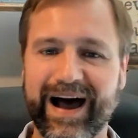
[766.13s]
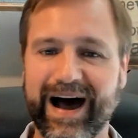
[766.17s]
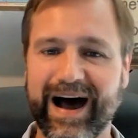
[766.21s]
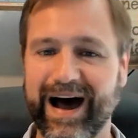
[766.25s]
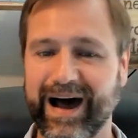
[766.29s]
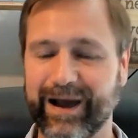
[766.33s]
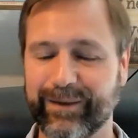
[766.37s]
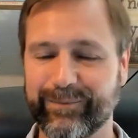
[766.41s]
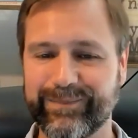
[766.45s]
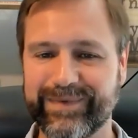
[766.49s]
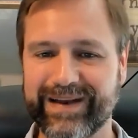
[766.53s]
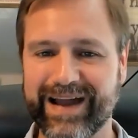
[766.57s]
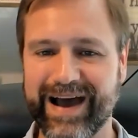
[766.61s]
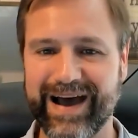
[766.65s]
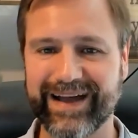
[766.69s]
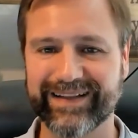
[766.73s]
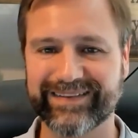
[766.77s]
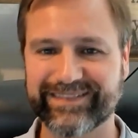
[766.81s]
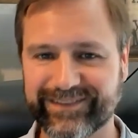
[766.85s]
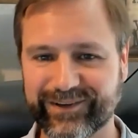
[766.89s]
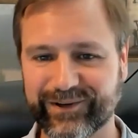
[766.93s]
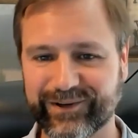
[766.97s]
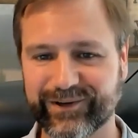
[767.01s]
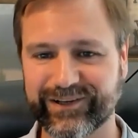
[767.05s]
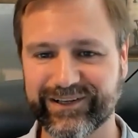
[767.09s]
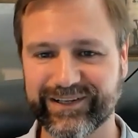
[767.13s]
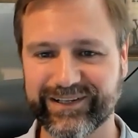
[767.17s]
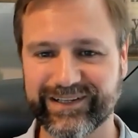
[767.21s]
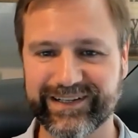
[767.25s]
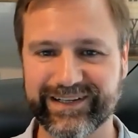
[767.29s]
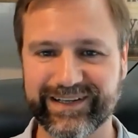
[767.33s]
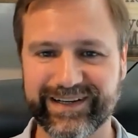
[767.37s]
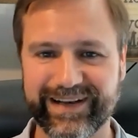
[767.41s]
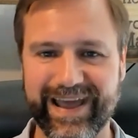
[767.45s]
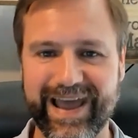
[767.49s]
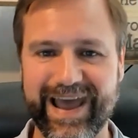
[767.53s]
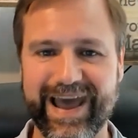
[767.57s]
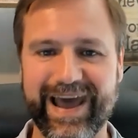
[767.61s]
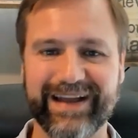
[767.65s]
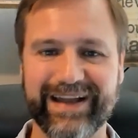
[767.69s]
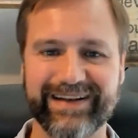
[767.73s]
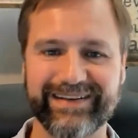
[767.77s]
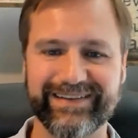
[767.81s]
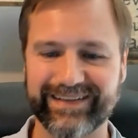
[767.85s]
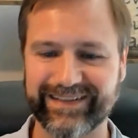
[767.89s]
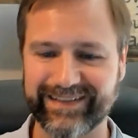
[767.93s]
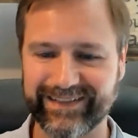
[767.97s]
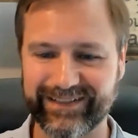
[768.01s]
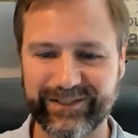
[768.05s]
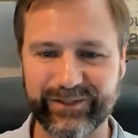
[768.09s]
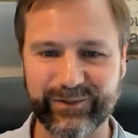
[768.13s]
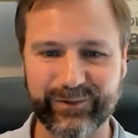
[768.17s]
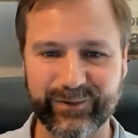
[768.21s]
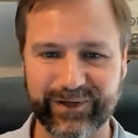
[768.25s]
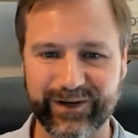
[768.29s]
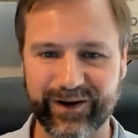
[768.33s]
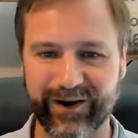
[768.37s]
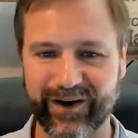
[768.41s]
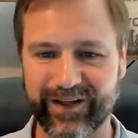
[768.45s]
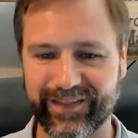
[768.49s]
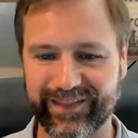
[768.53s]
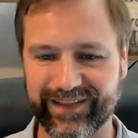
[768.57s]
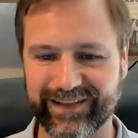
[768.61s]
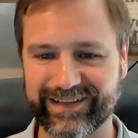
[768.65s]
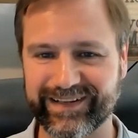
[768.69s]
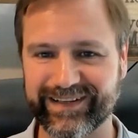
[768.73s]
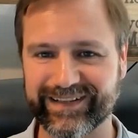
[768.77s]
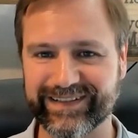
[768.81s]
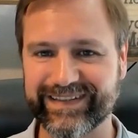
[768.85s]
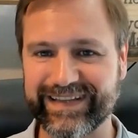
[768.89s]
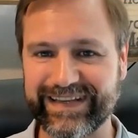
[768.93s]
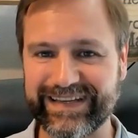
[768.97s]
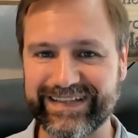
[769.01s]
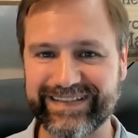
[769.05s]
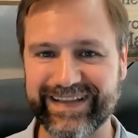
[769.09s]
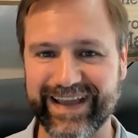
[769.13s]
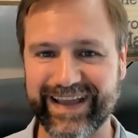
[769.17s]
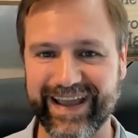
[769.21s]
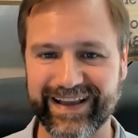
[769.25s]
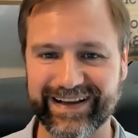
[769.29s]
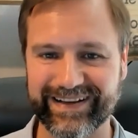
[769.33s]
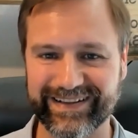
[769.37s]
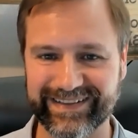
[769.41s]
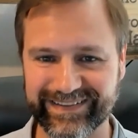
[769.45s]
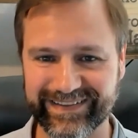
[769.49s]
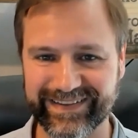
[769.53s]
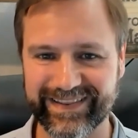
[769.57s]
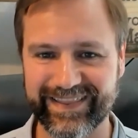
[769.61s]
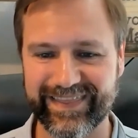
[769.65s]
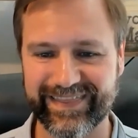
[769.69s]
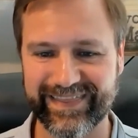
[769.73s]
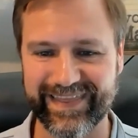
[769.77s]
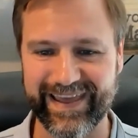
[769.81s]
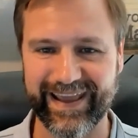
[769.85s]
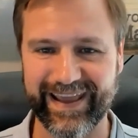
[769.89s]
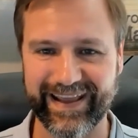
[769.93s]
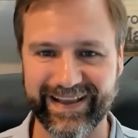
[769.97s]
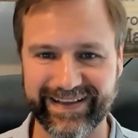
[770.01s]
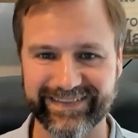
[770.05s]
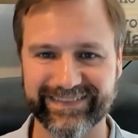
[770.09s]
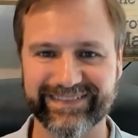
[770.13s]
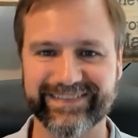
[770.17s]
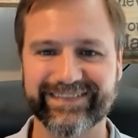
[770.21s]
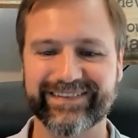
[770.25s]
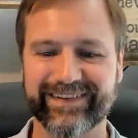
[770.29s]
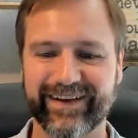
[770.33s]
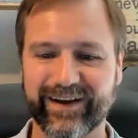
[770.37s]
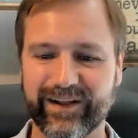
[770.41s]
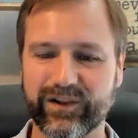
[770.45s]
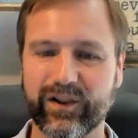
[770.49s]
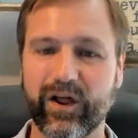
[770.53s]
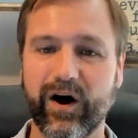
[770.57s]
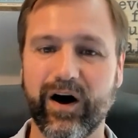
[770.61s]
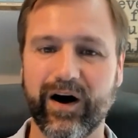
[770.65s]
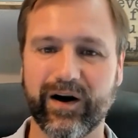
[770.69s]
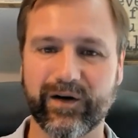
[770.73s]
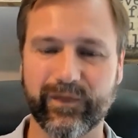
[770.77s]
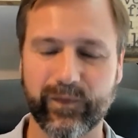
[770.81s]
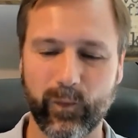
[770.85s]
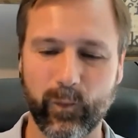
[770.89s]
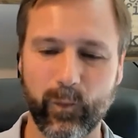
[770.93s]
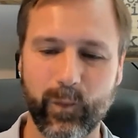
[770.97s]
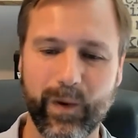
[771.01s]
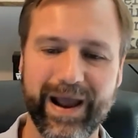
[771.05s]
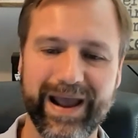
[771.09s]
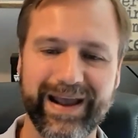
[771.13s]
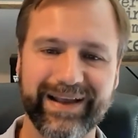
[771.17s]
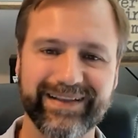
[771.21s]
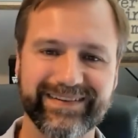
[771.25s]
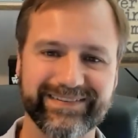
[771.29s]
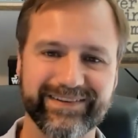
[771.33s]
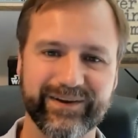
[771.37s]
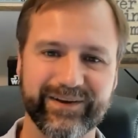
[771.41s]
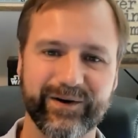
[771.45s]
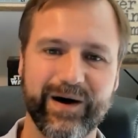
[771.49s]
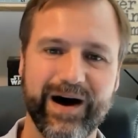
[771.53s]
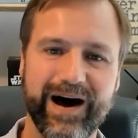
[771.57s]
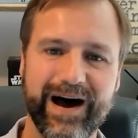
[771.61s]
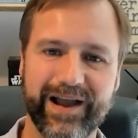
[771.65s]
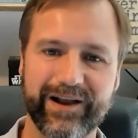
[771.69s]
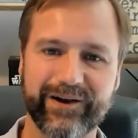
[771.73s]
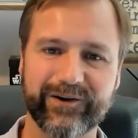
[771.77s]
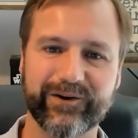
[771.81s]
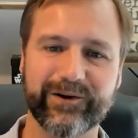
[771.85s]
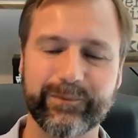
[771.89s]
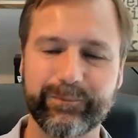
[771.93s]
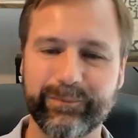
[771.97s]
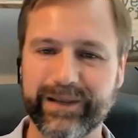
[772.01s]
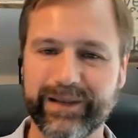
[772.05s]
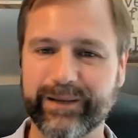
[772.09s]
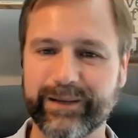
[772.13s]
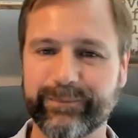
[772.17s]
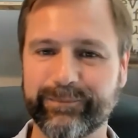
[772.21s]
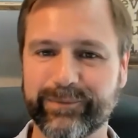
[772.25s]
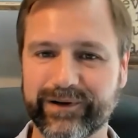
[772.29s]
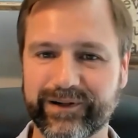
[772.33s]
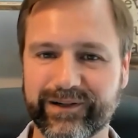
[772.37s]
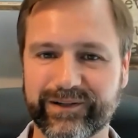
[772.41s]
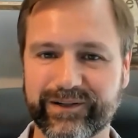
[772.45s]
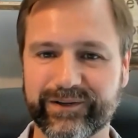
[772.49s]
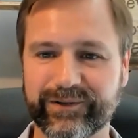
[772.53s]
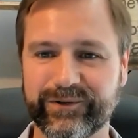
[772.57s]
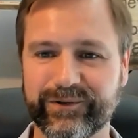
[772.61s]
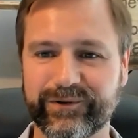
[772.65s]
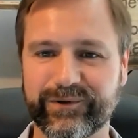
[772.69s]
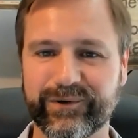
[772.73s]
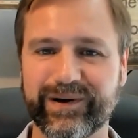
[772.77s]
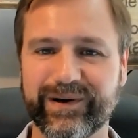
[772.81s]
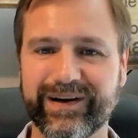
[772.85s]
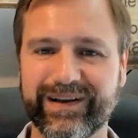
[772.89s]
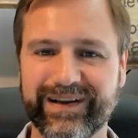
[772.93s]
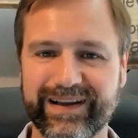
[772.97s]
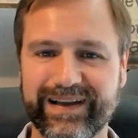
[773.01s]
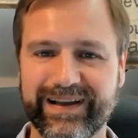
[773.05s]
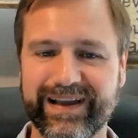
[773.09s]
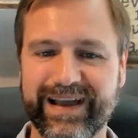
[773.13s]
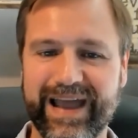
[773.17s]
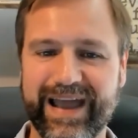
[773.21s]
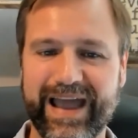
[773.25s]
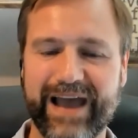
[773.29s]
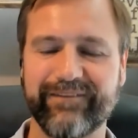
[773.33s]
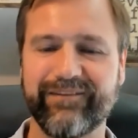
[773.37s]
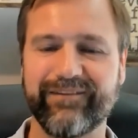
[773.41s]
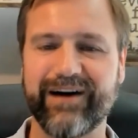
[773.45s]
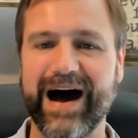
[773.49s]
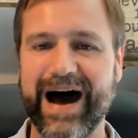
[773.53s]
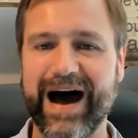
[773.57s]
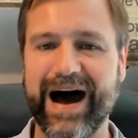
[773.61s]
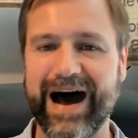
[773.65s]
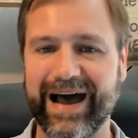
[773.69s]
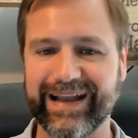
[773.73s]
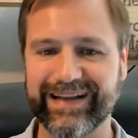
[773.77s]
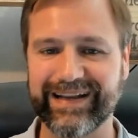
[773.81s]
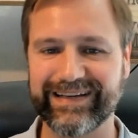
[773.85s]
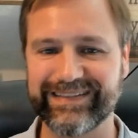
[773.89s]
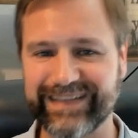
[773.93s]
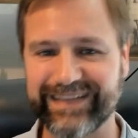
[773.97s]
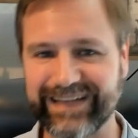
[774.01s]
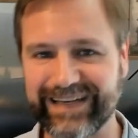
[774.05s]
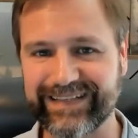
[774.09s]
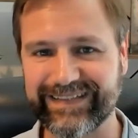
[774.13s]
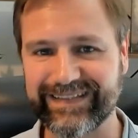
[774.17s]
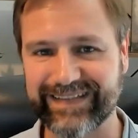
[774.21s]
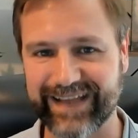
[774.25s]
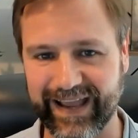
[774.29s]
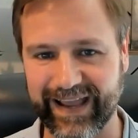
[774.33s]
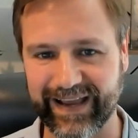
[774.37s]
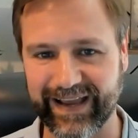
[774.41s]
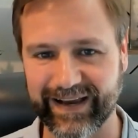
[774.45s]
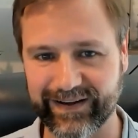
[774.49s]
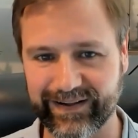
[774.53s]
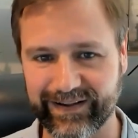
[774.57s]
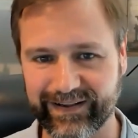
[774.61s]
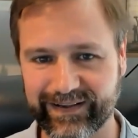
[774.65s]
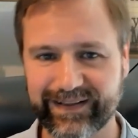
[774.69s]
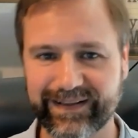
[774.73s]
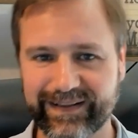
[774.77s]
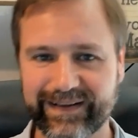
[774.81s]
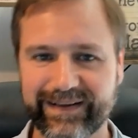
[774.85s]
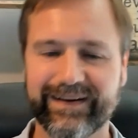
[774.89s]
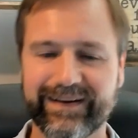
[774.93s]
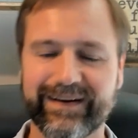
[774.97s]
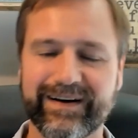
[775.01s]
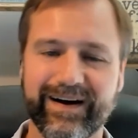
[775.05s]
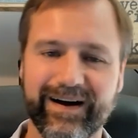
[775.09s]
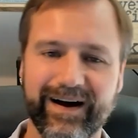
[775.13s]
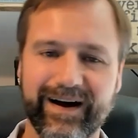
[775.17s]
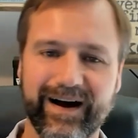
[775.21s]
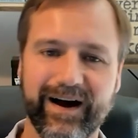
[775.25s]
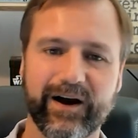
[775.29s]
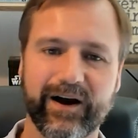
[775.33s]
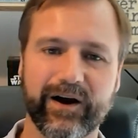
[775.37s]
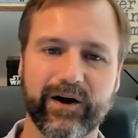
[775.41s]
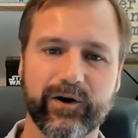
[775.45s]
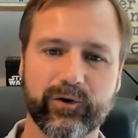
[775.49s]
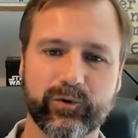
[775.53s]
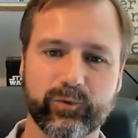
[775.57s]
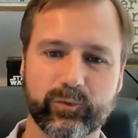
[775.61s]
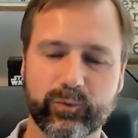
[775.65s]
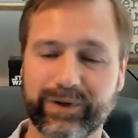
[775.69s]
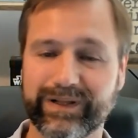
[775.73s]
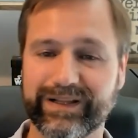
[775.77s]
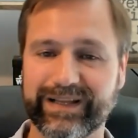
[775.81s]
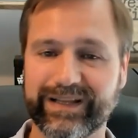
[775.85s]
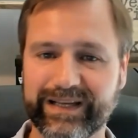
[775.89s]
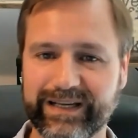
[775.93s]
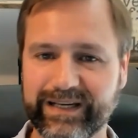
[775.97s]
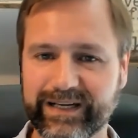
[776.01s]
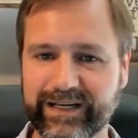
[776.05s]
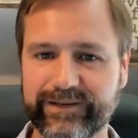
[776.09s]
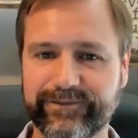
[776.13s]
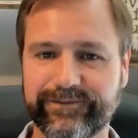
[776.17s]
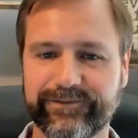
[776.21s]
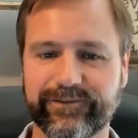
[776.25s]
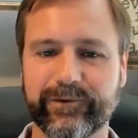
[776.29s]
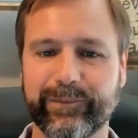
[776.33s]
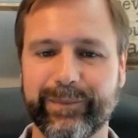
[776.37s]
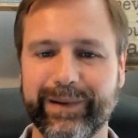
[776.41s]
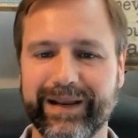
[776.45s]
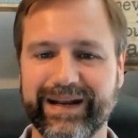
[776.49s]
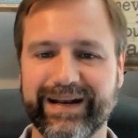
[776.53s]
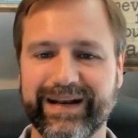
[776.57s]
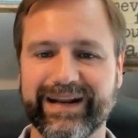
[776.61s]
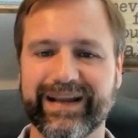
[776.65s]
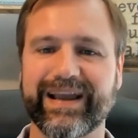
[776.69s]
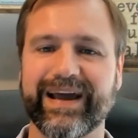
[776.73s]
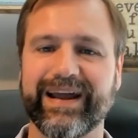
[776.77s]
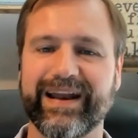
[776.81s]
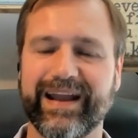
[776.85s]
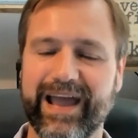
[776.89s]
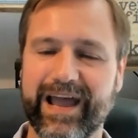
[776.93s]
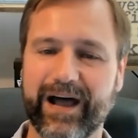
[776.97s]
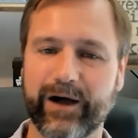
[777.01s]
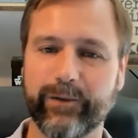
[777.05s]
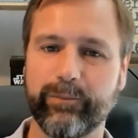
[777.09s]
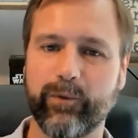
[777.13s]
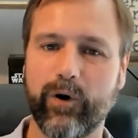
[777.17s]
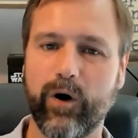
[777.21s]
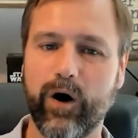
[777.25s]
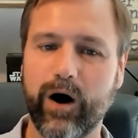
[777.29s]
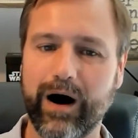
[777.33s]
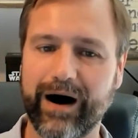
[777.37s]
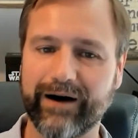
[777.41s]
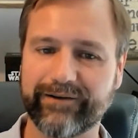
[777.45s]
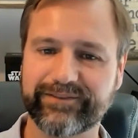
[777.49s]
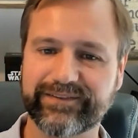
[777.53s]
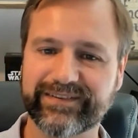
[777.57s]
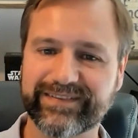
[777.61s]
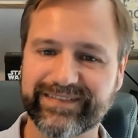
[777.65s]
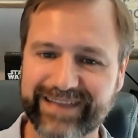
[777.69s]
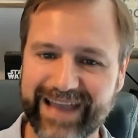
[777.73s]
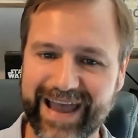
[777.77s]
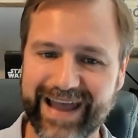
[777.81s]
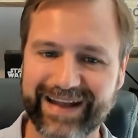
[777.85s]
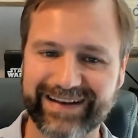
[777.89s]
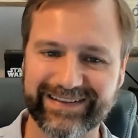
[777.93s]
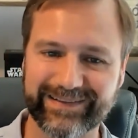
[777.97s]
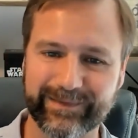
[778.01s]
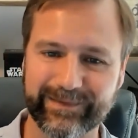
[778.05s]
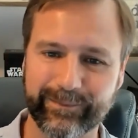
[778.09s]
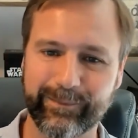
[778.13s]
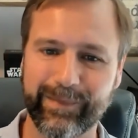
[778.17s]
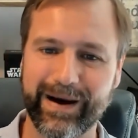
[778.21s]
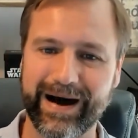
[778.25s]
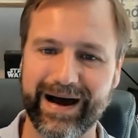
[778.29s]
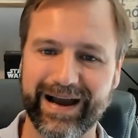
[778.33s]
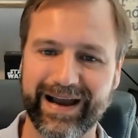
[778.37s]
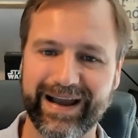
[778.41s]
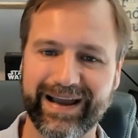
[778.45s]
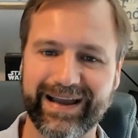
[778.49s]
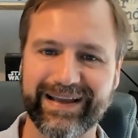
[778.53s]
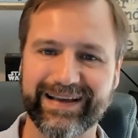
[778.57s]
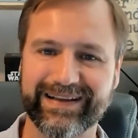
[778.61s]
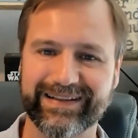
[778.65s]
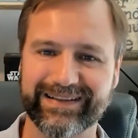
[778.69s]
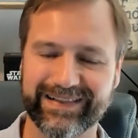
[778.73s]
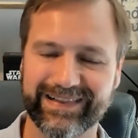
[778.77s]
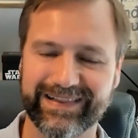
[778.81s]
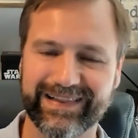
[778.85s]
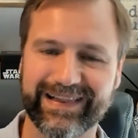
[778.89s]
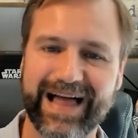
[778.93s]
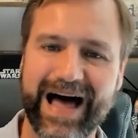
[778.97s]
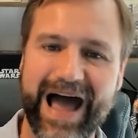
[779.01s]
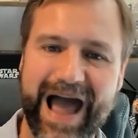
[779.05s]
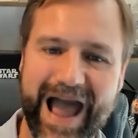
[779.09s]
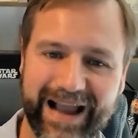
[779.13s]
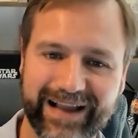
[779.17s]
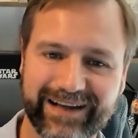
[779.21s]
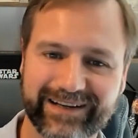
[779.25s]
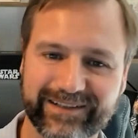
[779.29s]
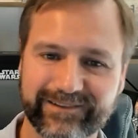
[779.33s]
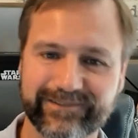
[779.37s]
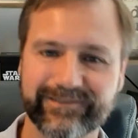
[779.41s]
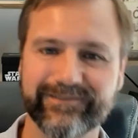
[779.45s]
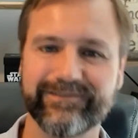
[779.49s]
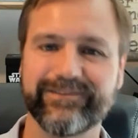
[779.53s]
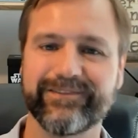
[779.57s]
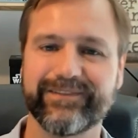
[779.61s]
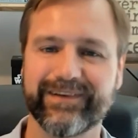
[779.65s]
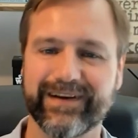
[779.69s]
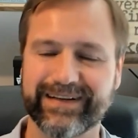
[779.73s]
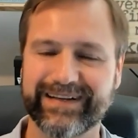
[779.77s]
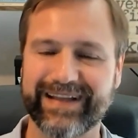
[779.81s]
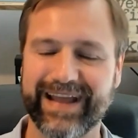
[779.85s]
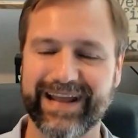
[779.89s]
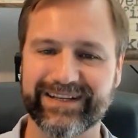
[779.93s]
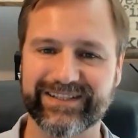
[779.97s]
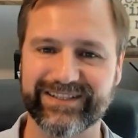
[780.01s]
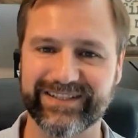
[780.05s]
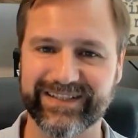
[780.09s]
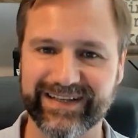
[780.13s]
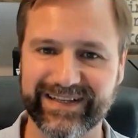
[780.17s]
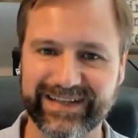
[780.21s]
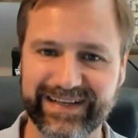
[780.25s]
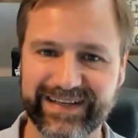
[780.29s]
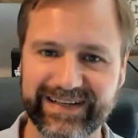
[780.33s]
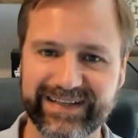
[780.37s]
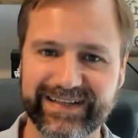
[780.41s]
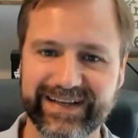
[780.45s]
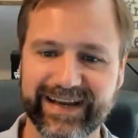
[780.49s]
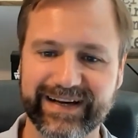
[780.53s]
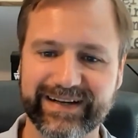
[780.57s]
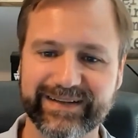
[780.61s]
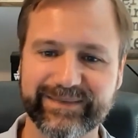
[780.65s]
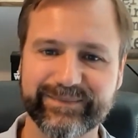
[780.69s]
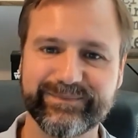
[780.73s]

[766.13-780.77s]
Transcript: I'm not so good at doing all the little detailed things along the way. So hiring people who have high detail are really good for me to kind of help offset my lack of attention to detail.